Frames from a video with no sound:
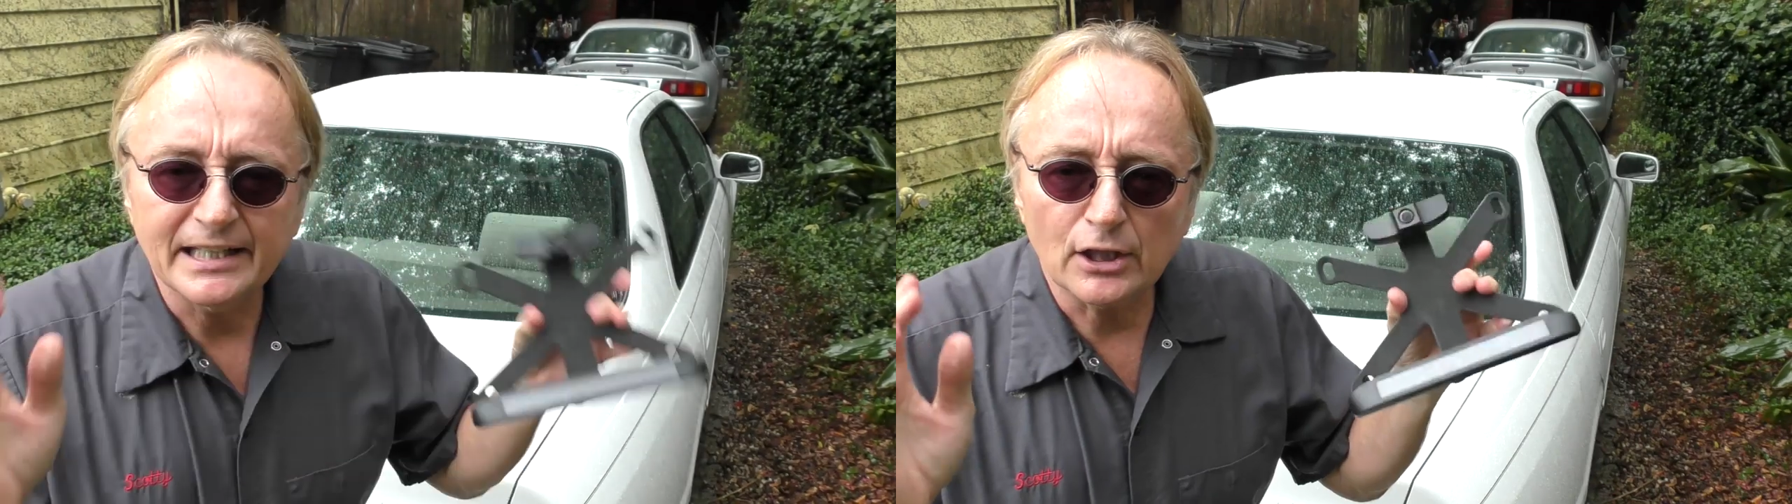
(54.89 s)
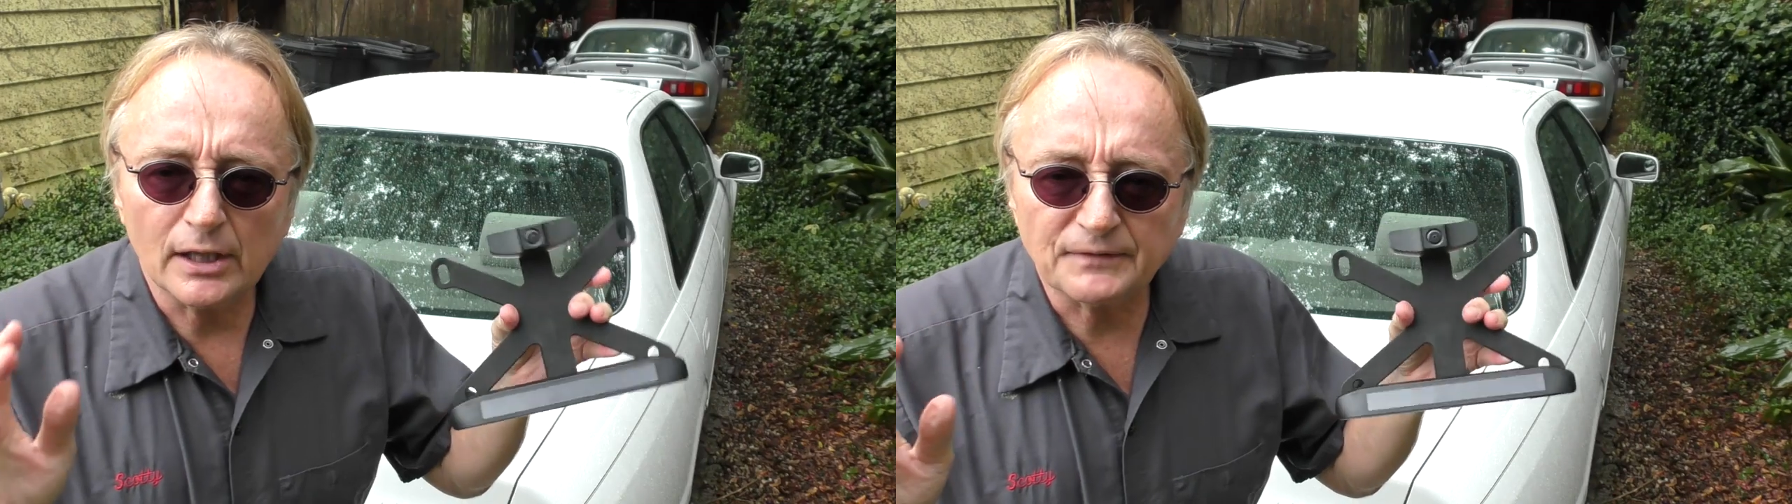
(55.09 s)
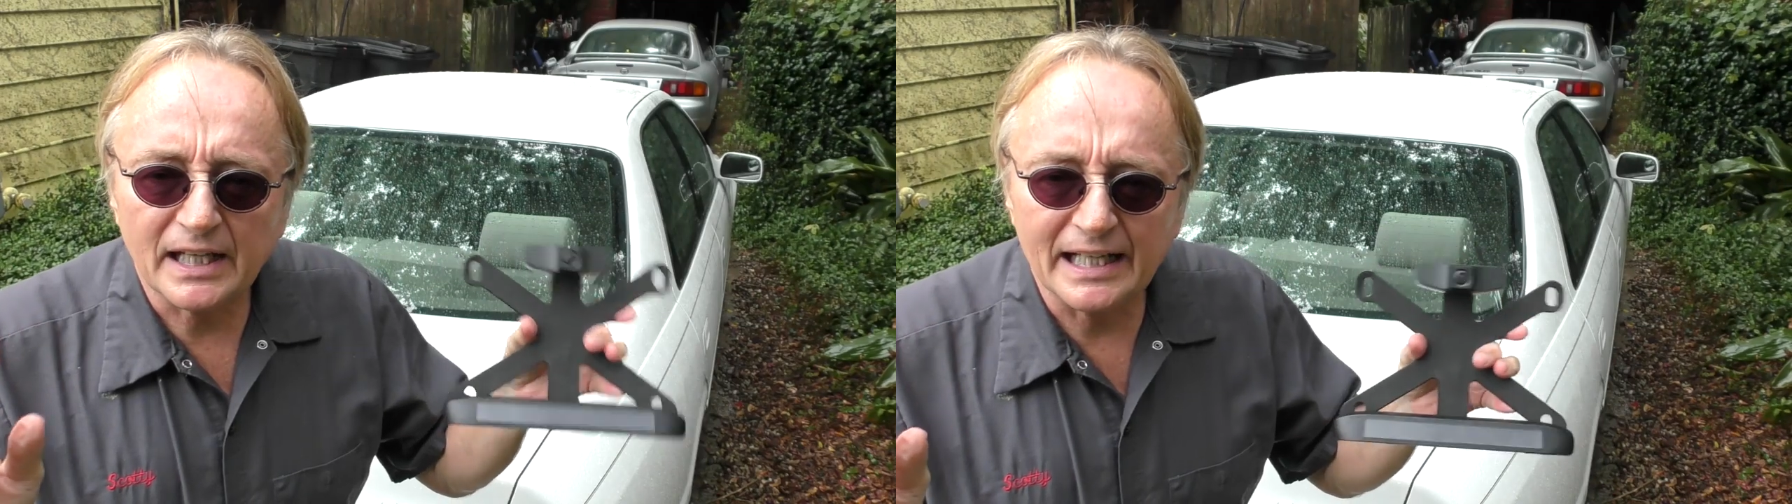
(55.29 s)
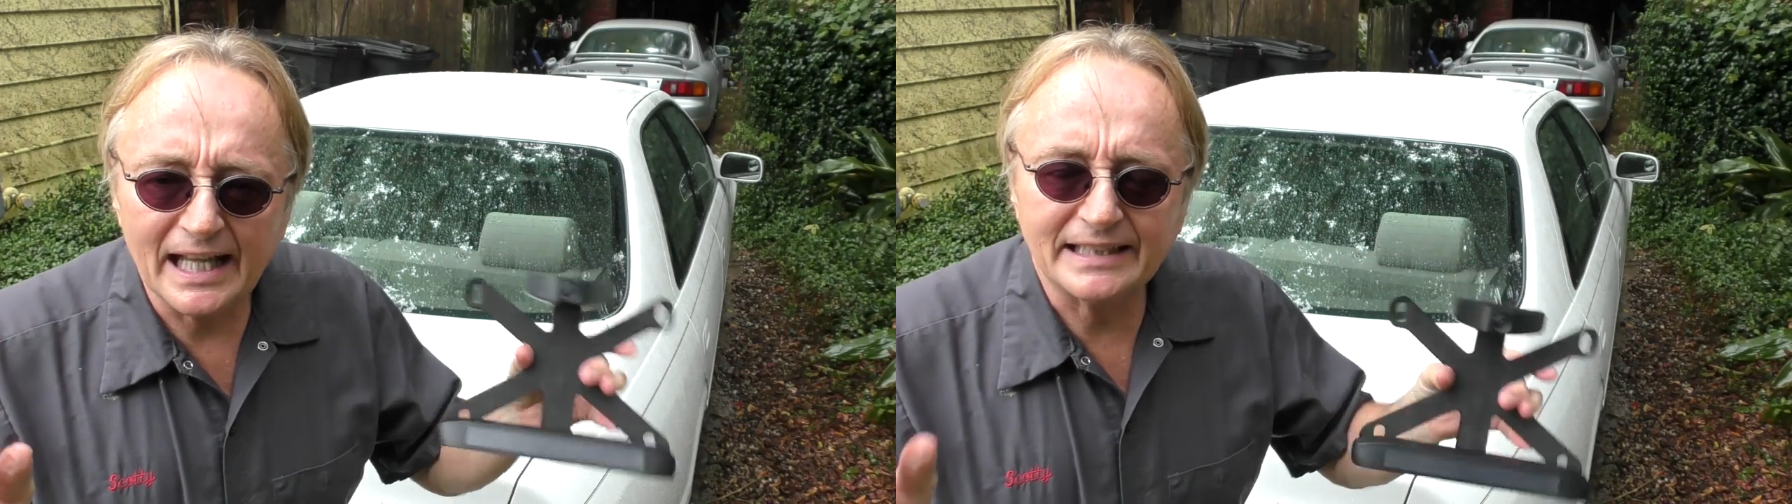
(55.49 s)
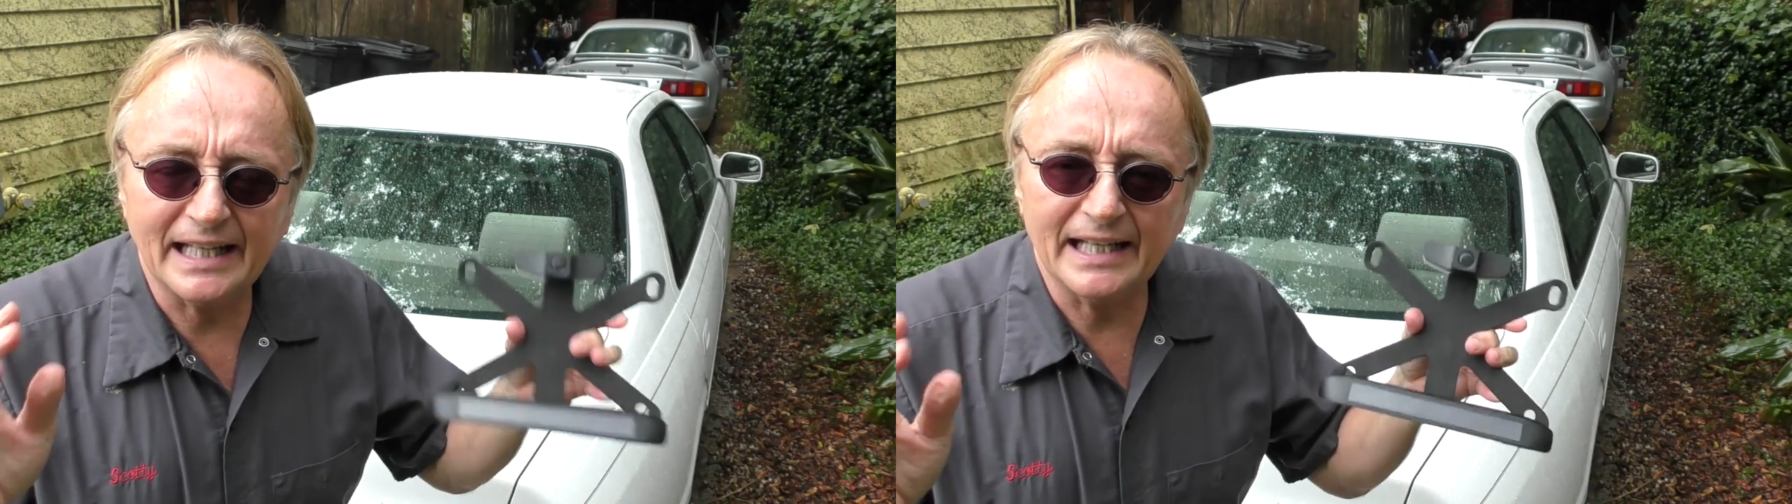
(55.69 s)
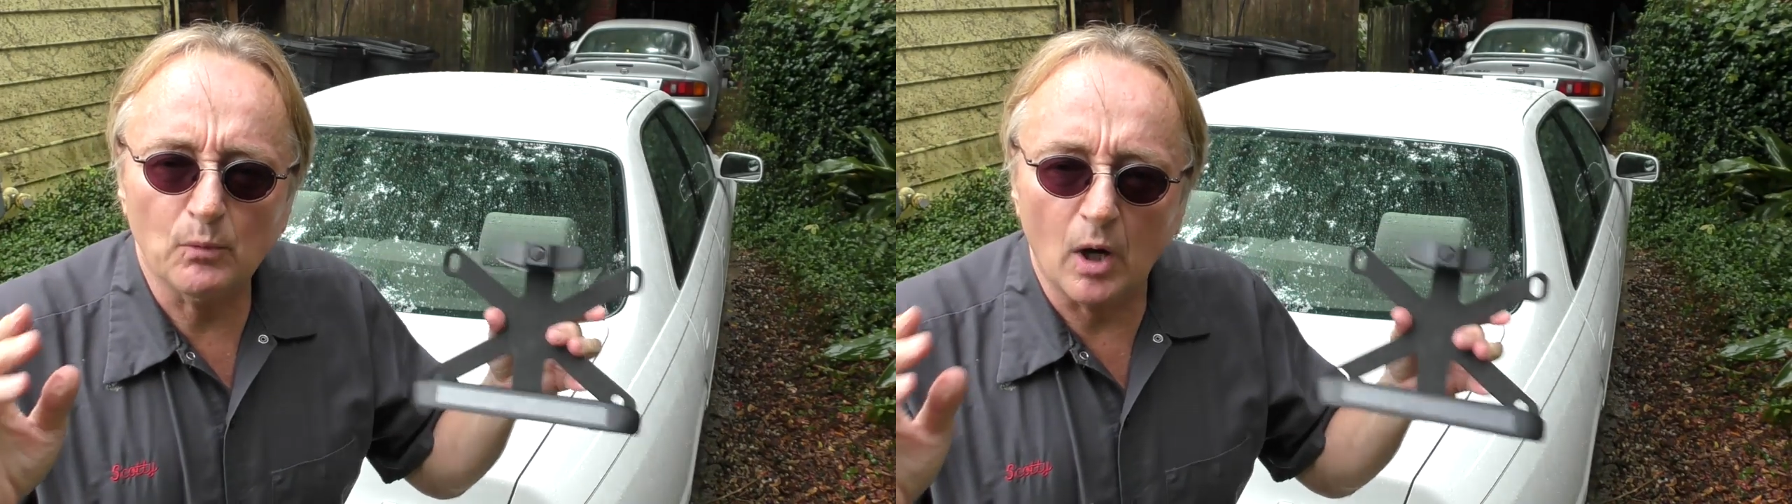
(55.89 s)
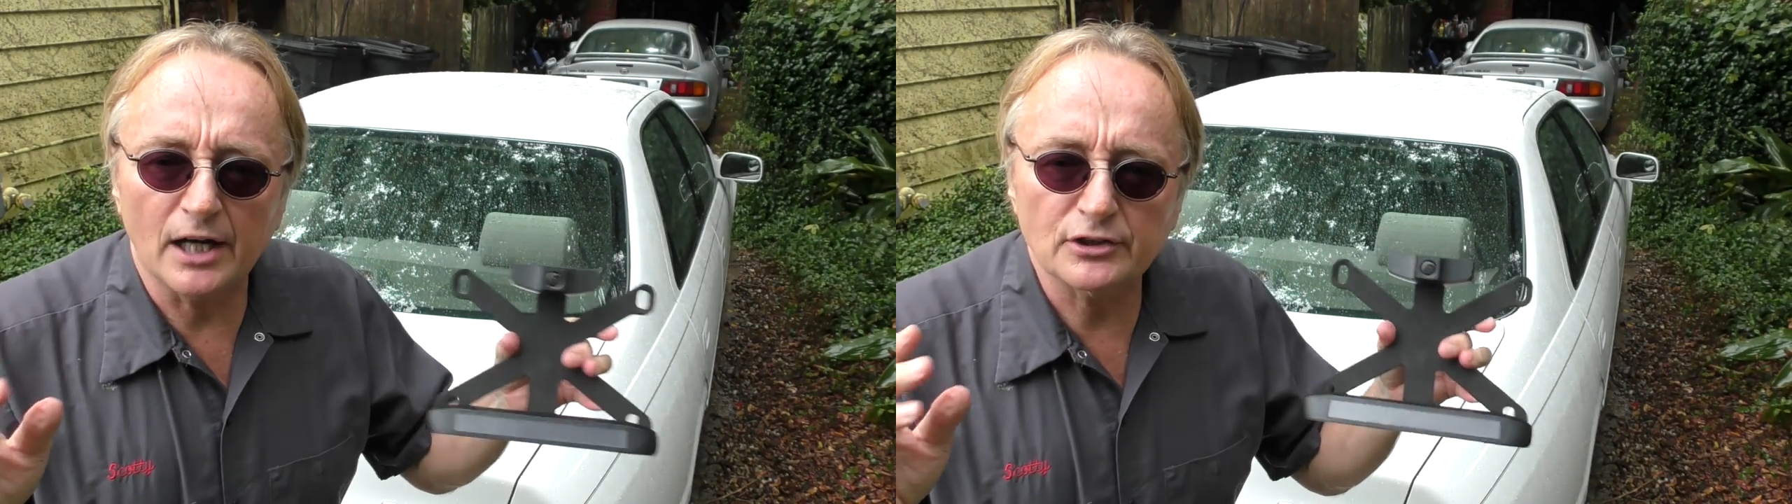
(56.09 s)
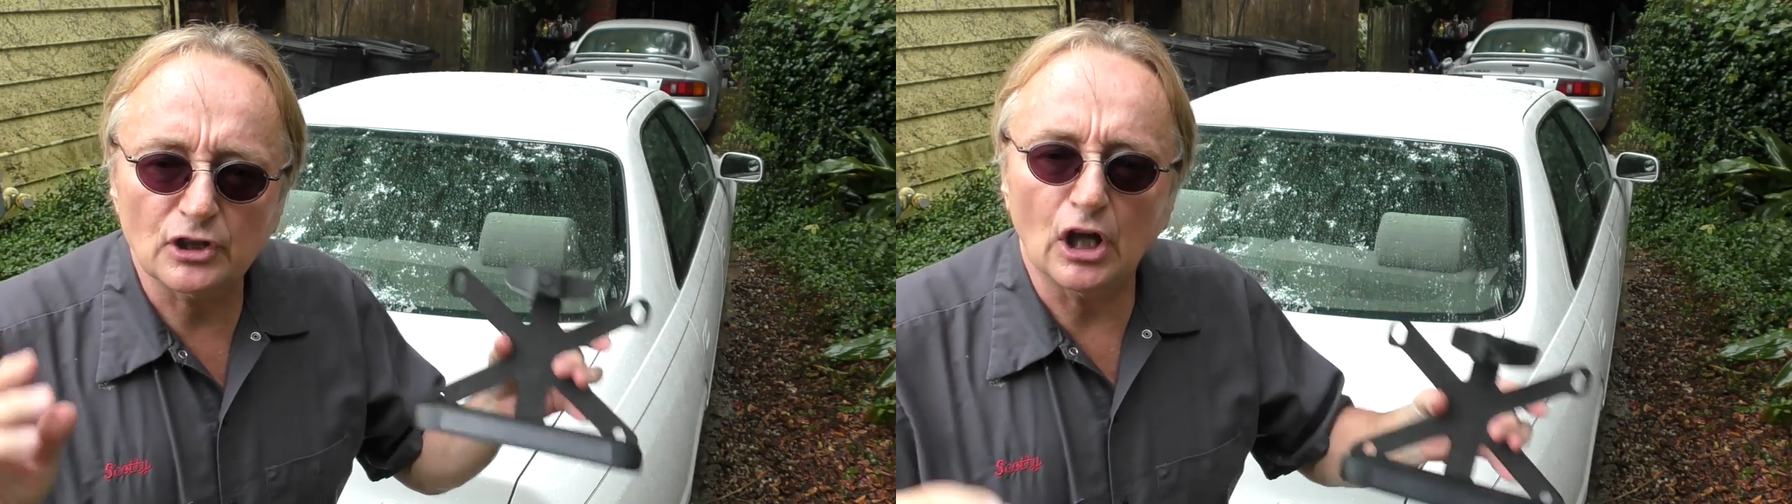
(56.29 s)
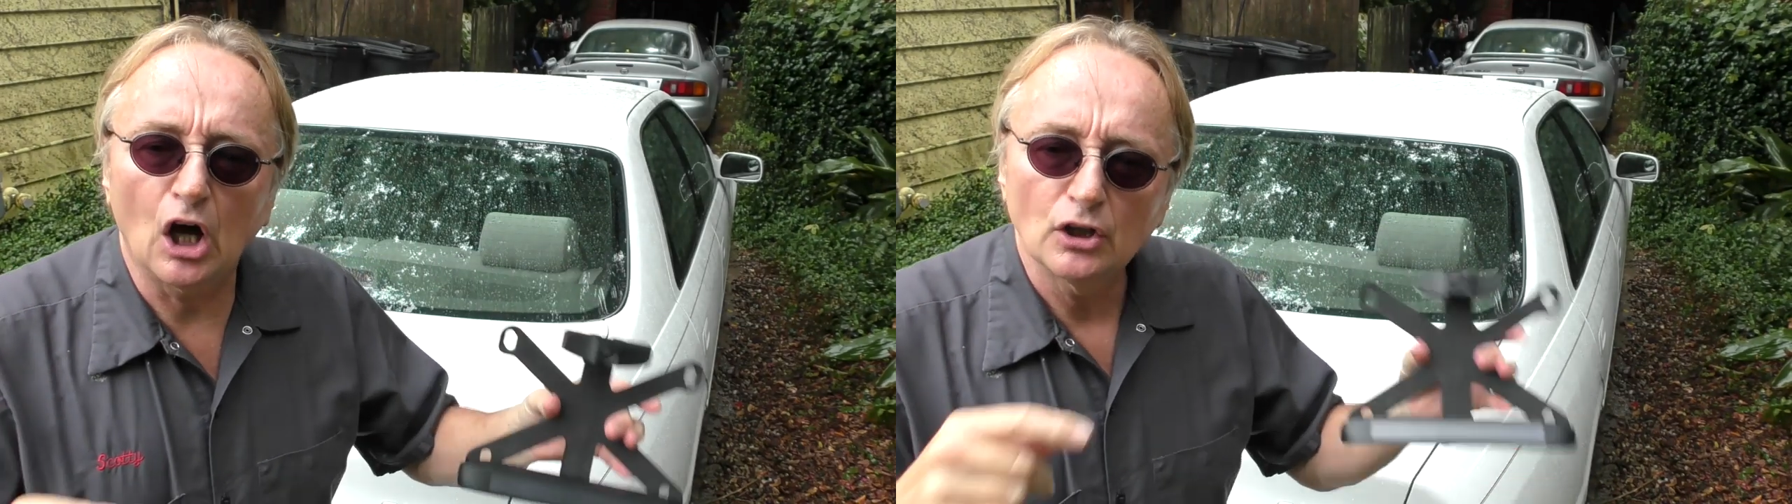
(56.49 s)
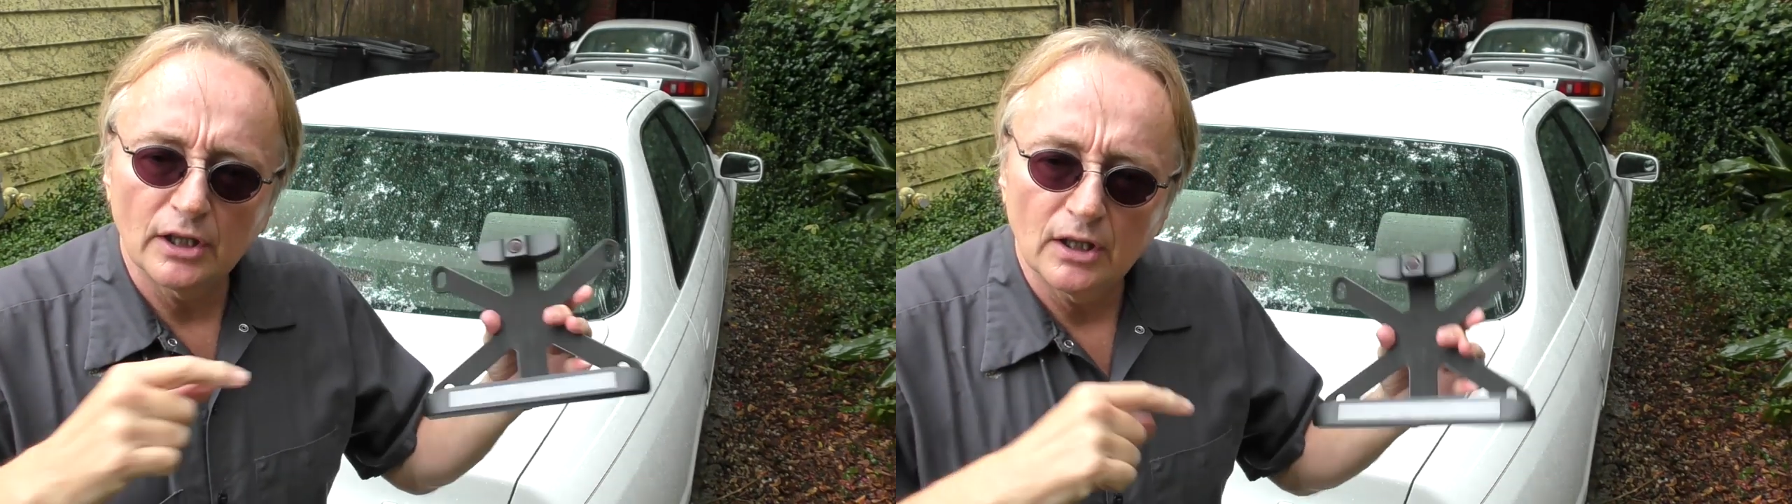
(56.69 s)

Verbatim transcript: And you don't have to connect any wires at all.